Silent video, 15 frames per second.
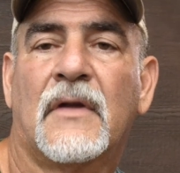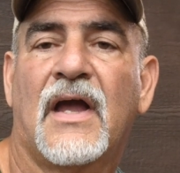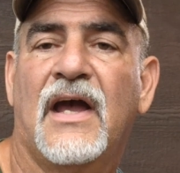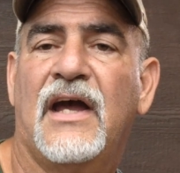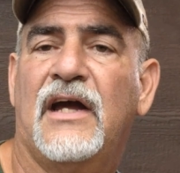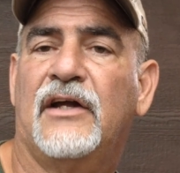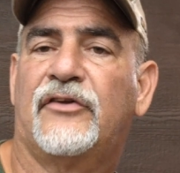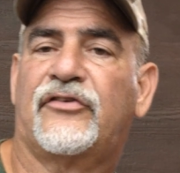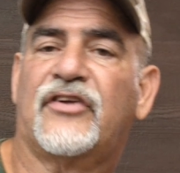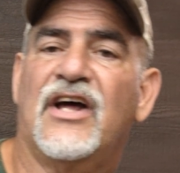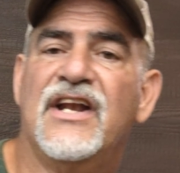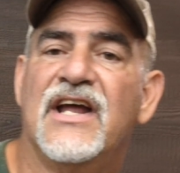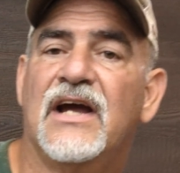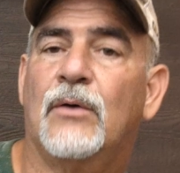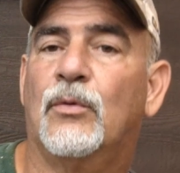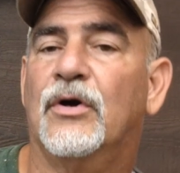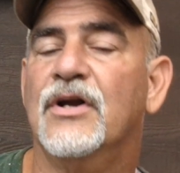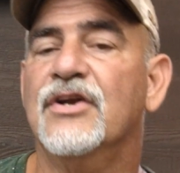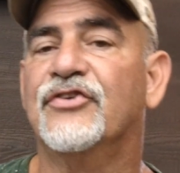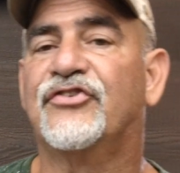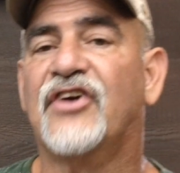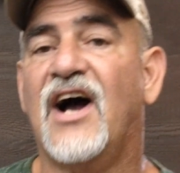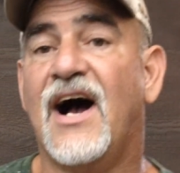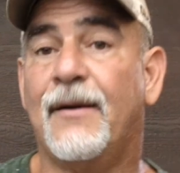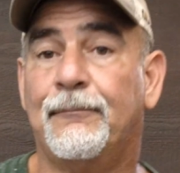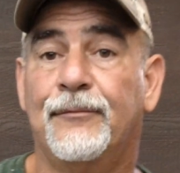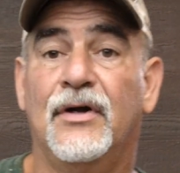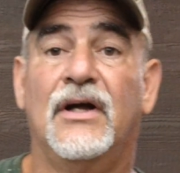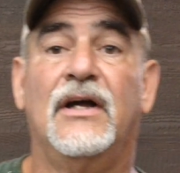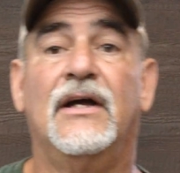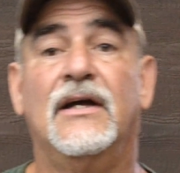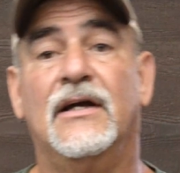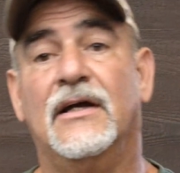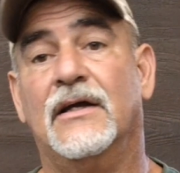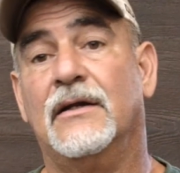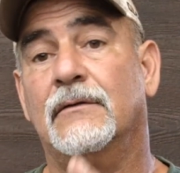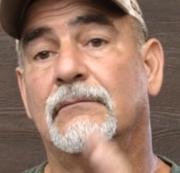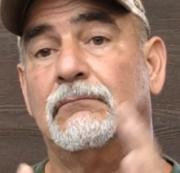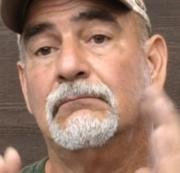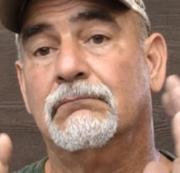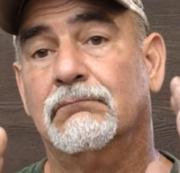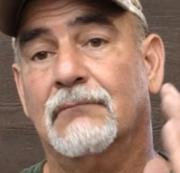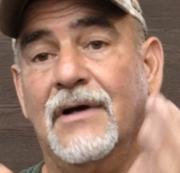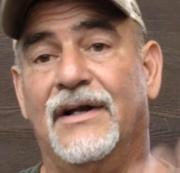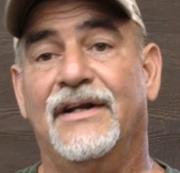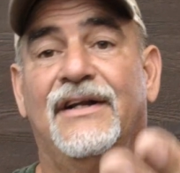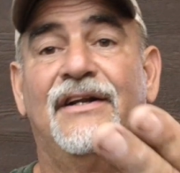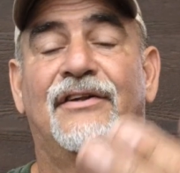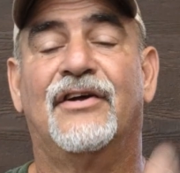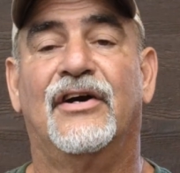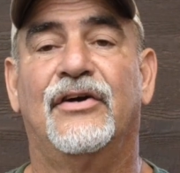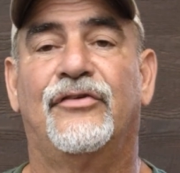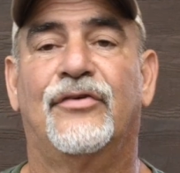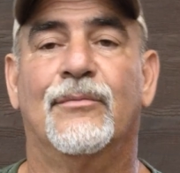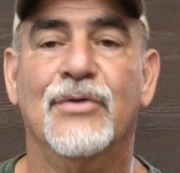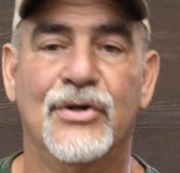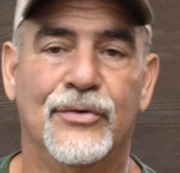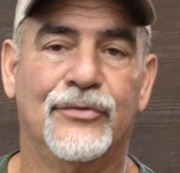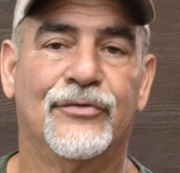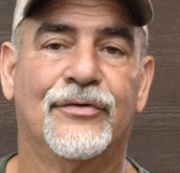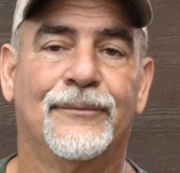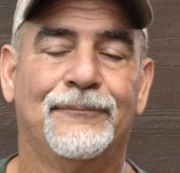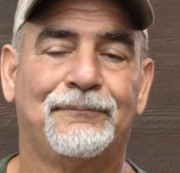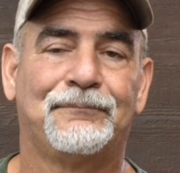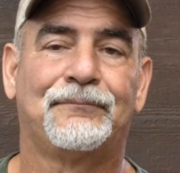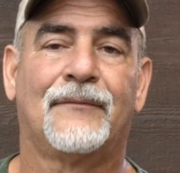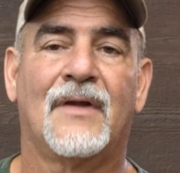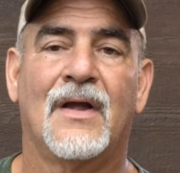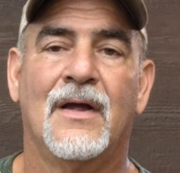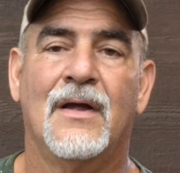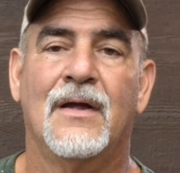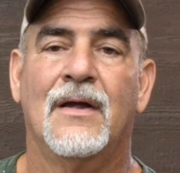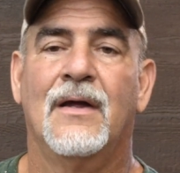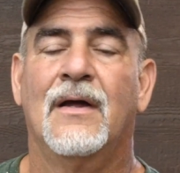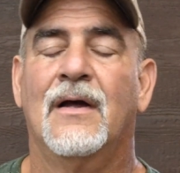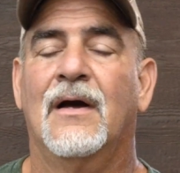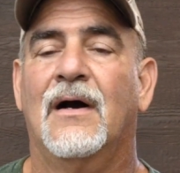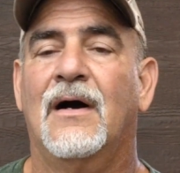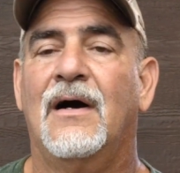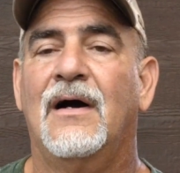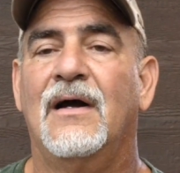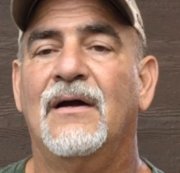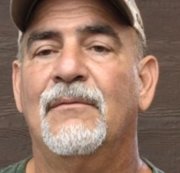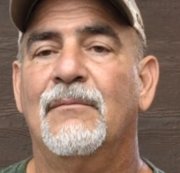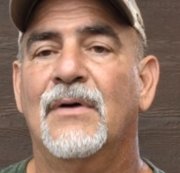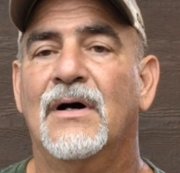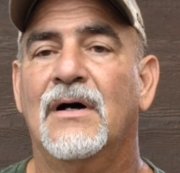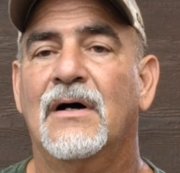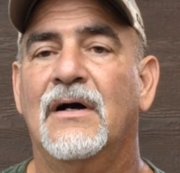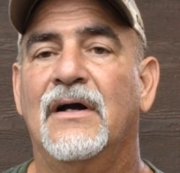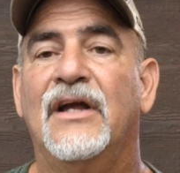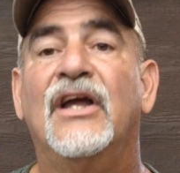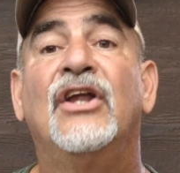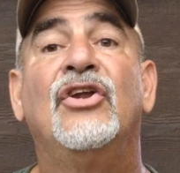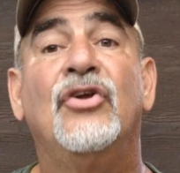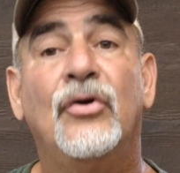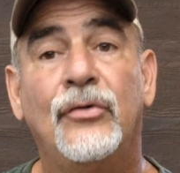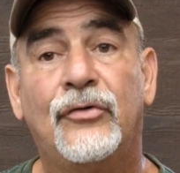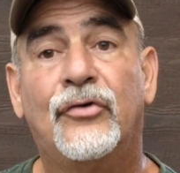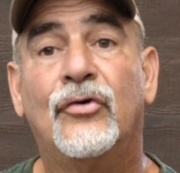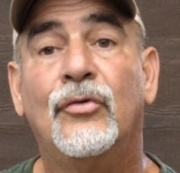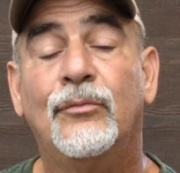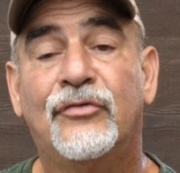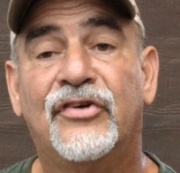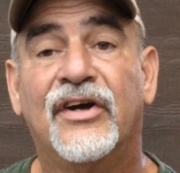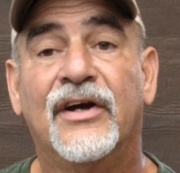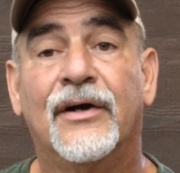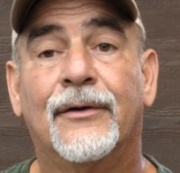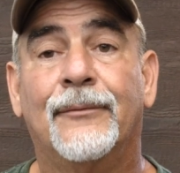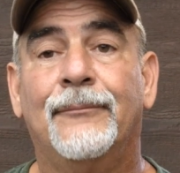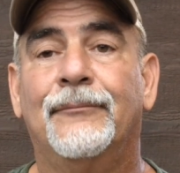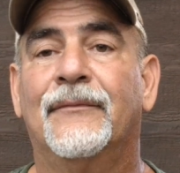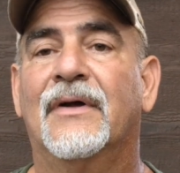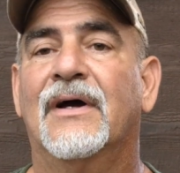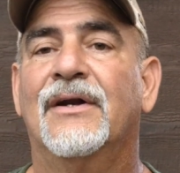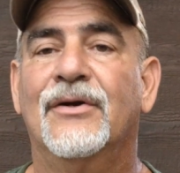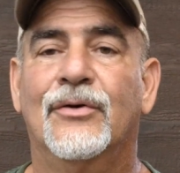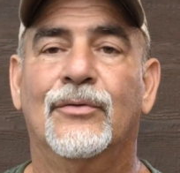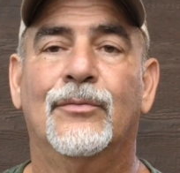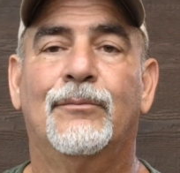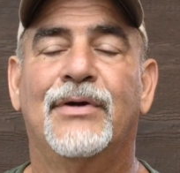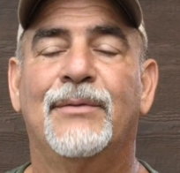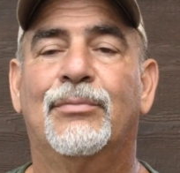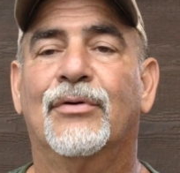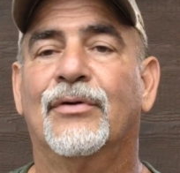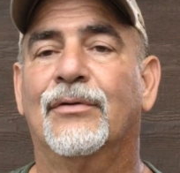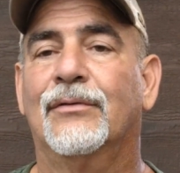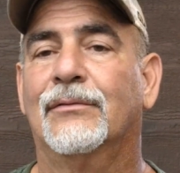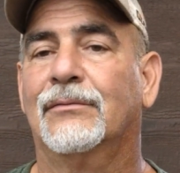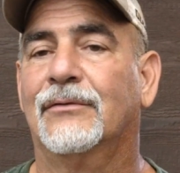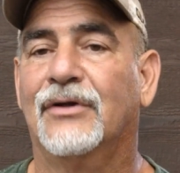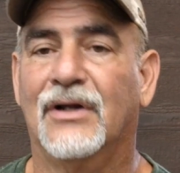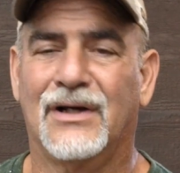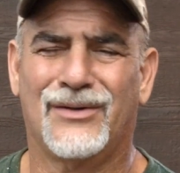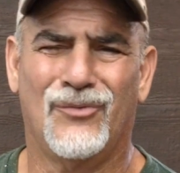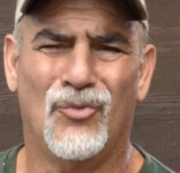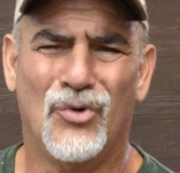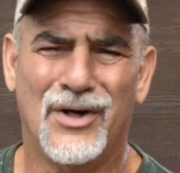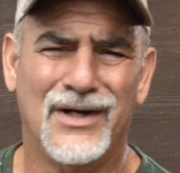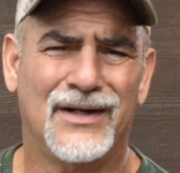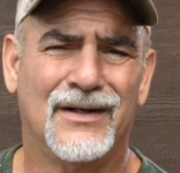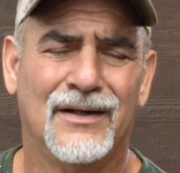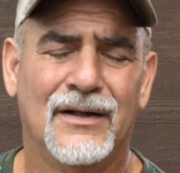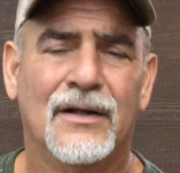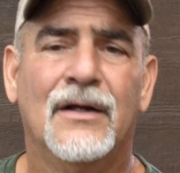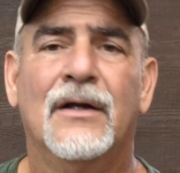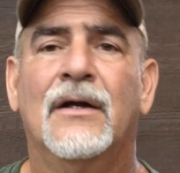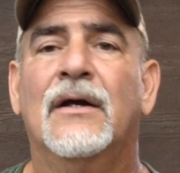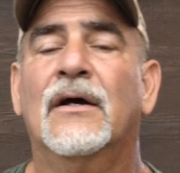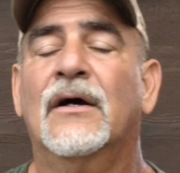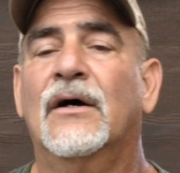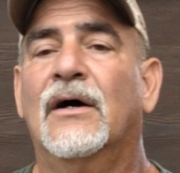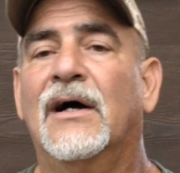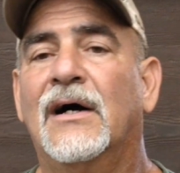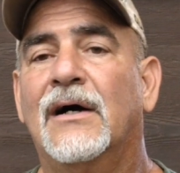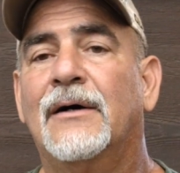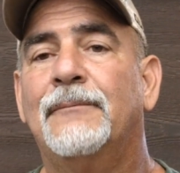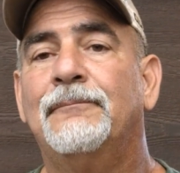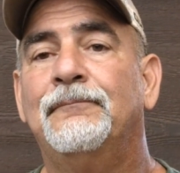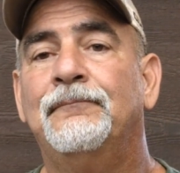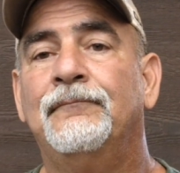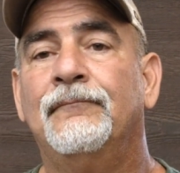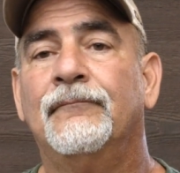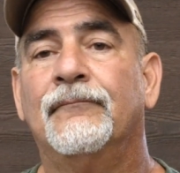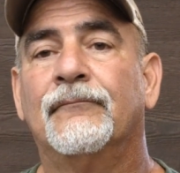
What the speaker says: Hey, it's Sunday, we're in the shop, and I need to tell you some news. I'm in YouTube jail. I know people, you're like, what? Um,